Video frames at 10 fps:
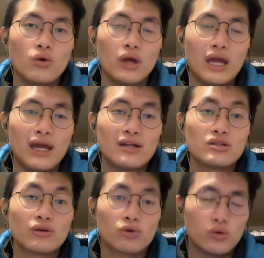And
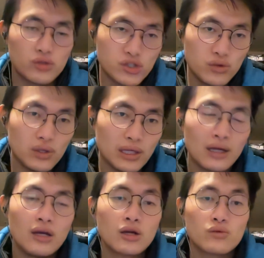of course doing
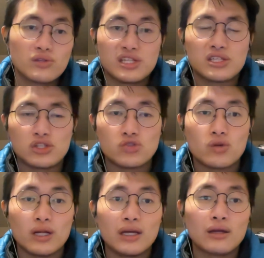resistance
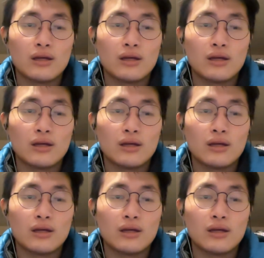training.